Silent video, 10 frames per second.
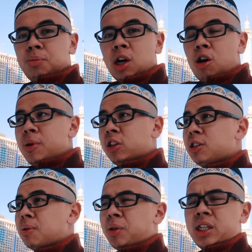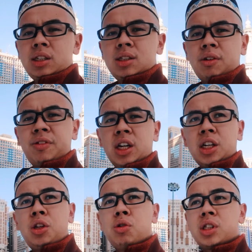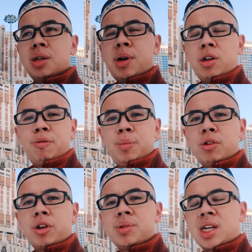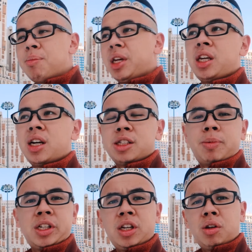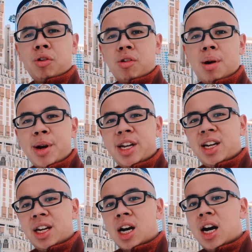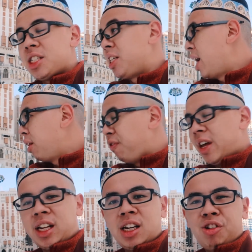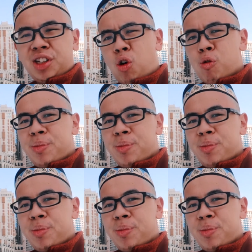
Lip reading: to be all mountains, but because of the huge amount of pilgrims coming here, especially during Ramadan and Hajj, they had to flatten out the whole